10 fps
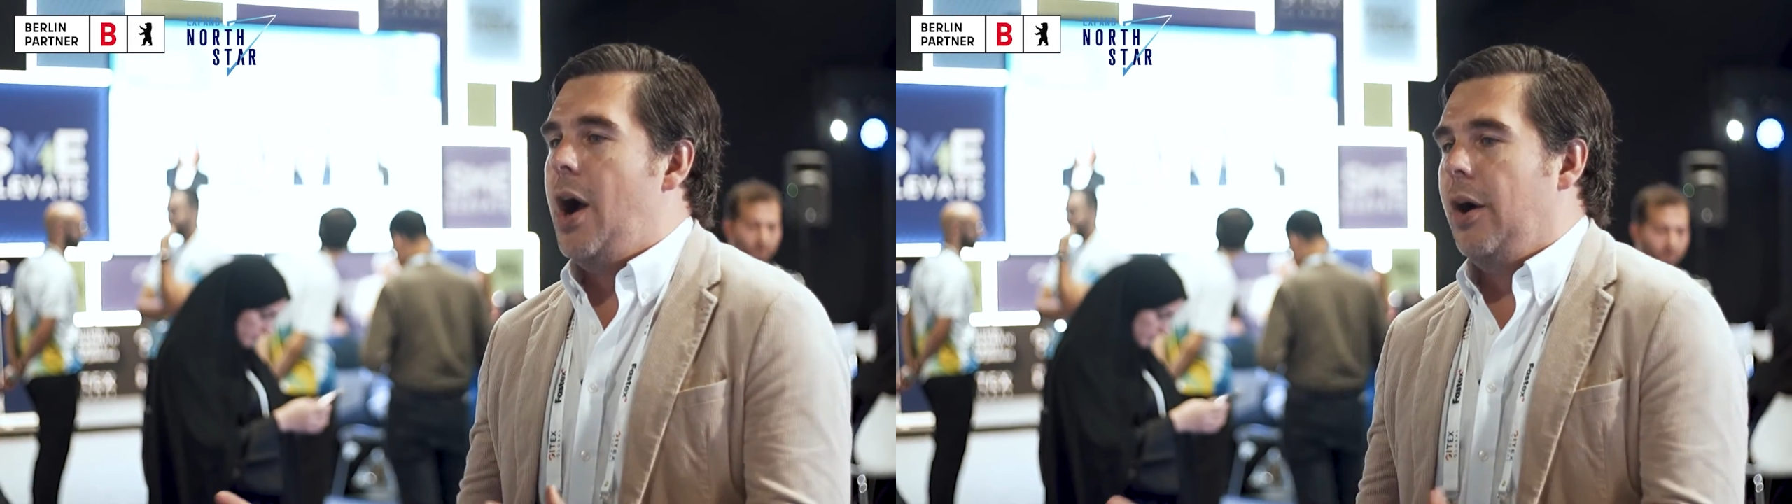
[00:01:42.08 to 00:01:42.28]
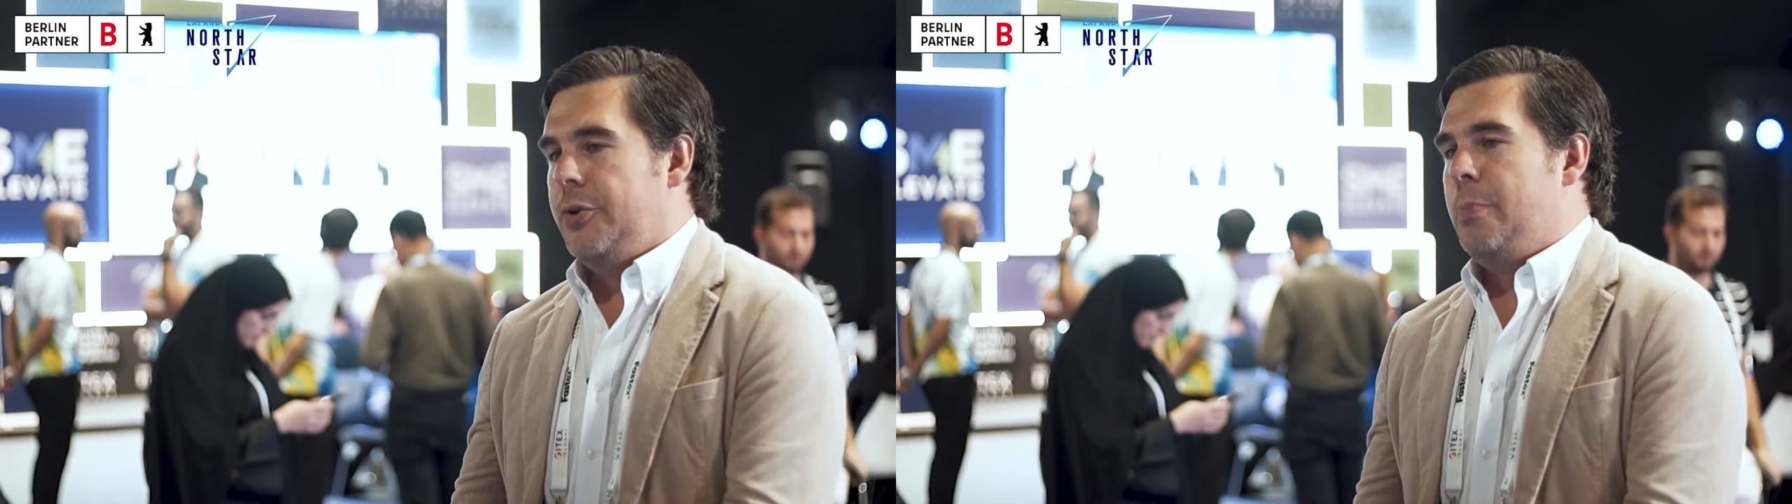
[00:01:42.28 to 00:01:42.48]

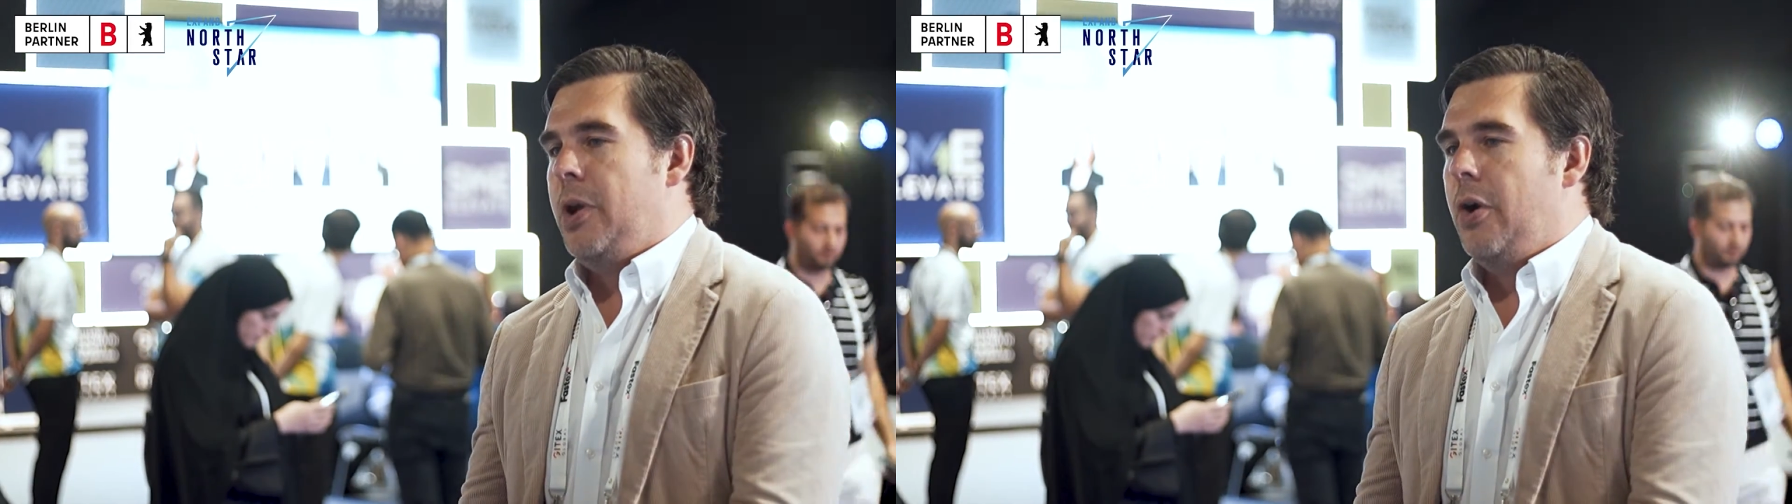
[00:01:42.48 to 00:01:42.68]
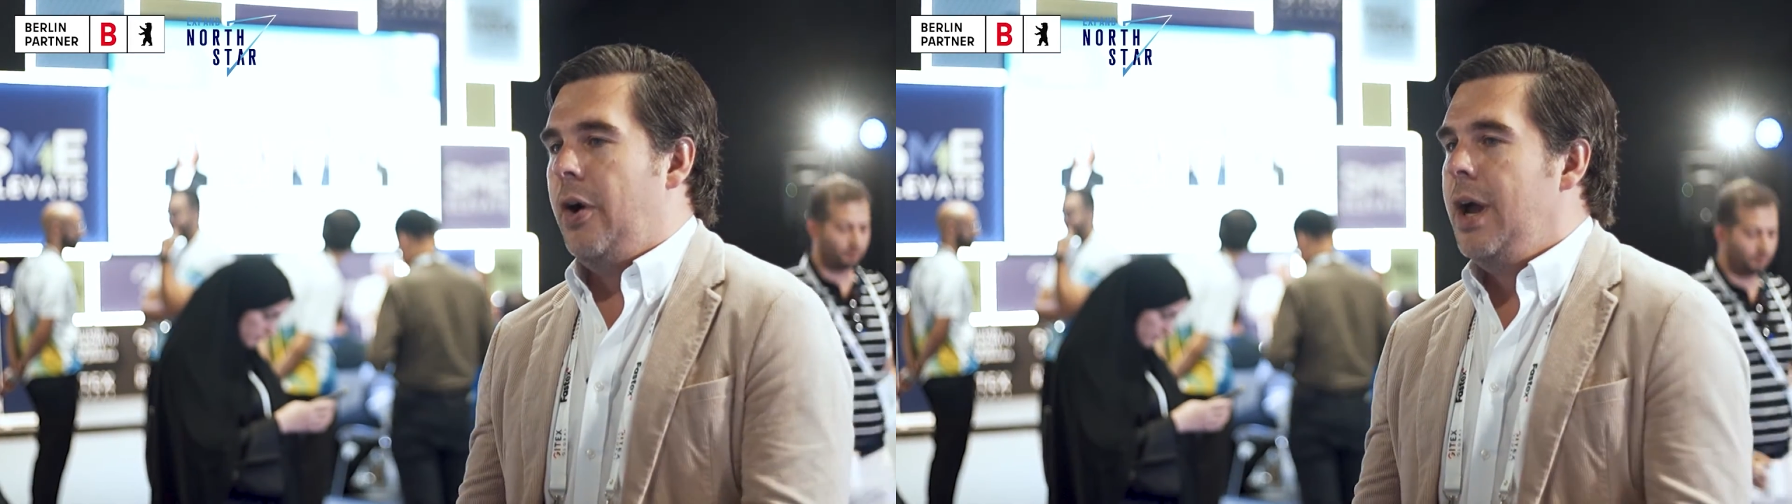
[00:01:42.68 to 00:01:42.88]

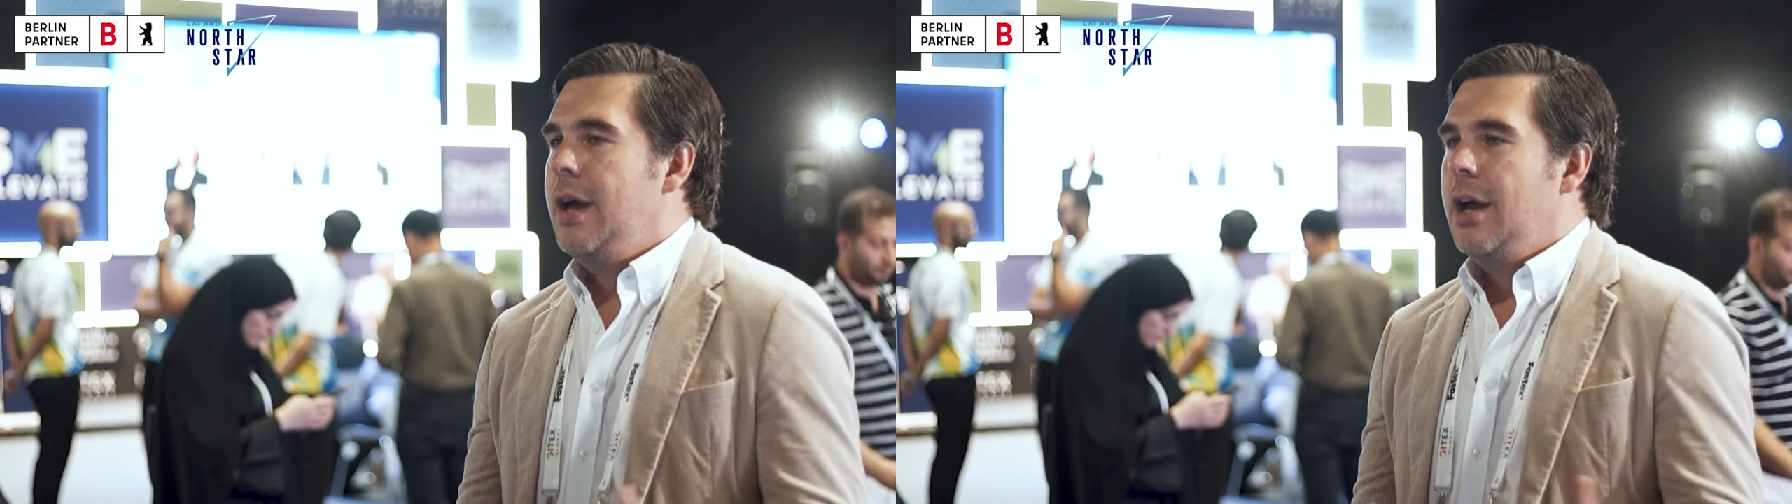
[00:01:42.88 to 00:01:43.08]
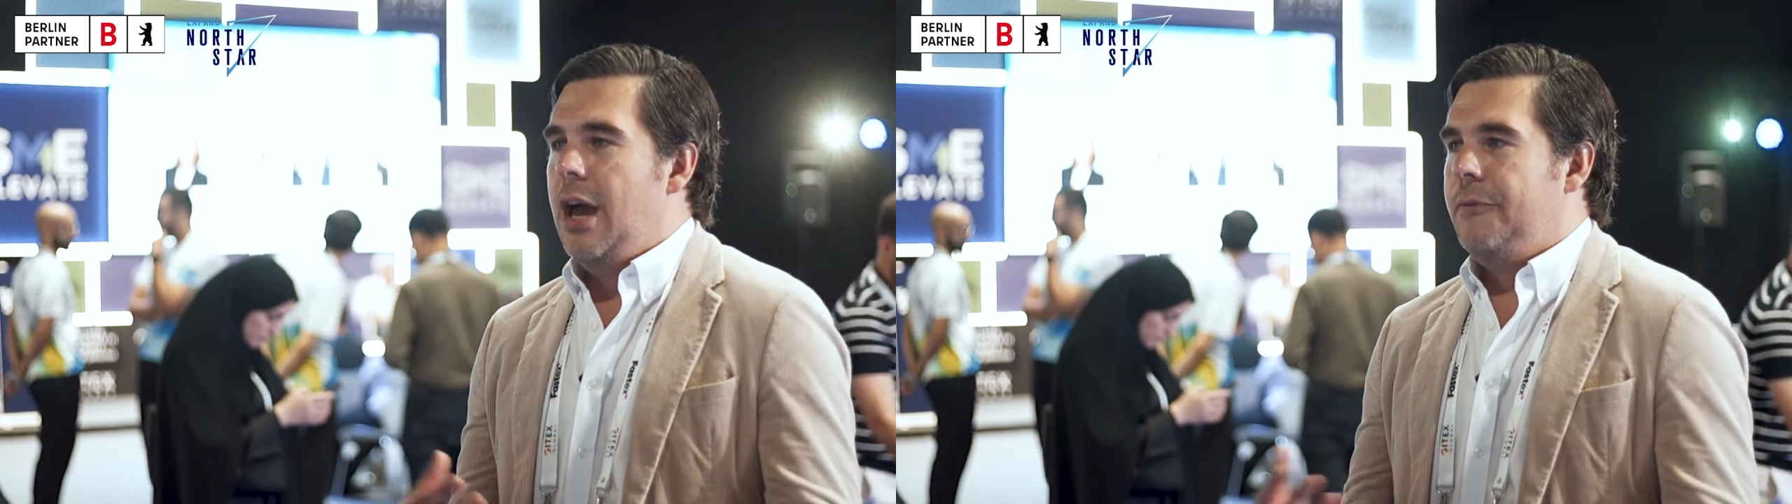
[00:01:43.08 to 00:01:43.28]
entrepreneur
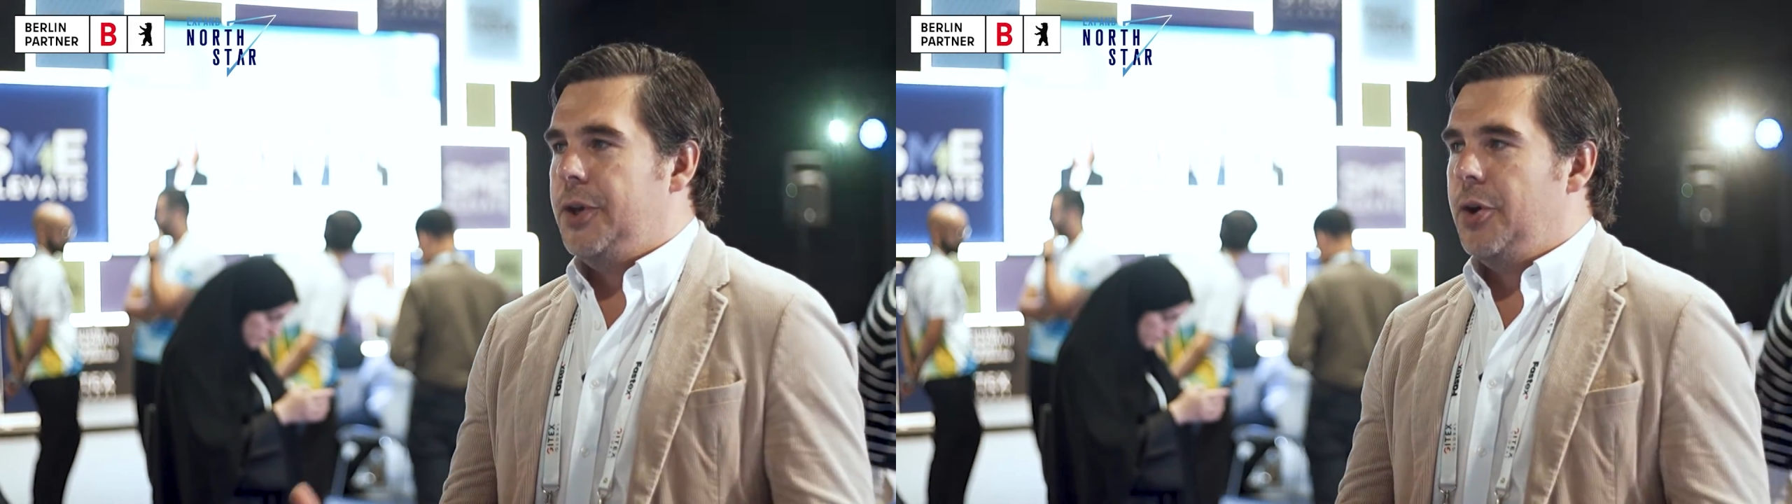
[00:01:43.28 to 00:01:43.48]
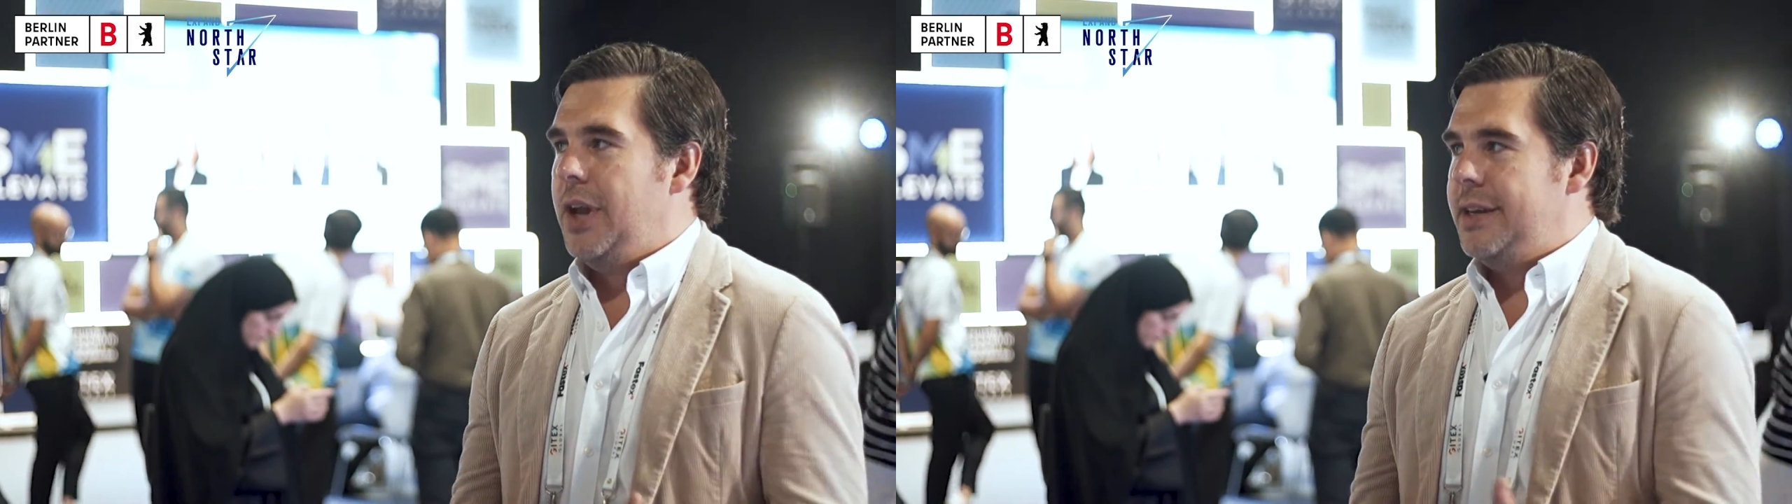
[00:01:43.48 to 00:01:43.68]
if you
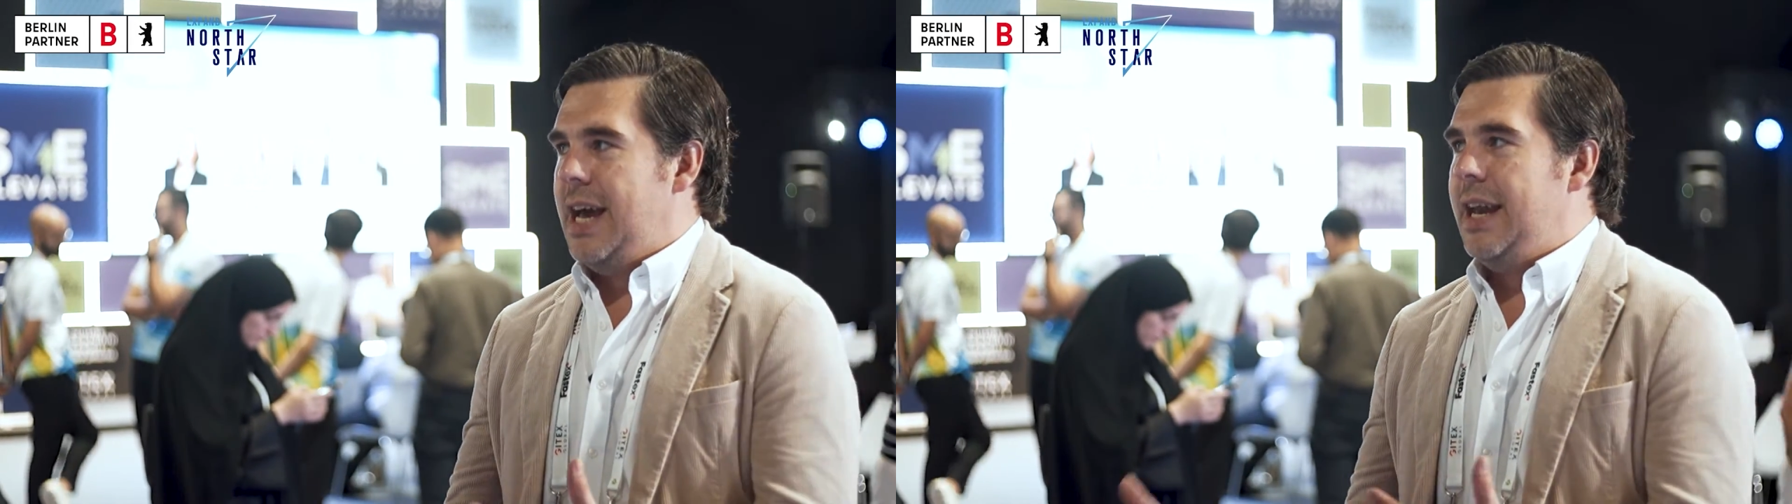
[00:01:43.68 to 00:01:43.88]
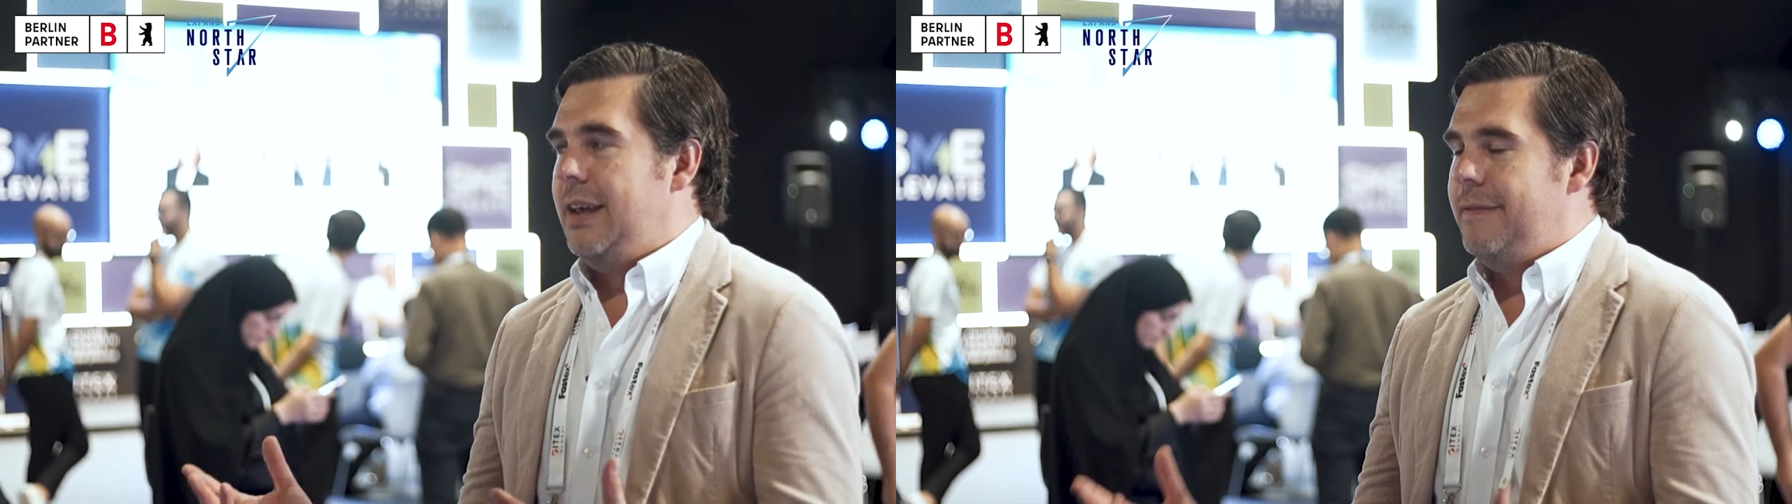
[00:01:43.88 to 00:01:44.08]
don't attend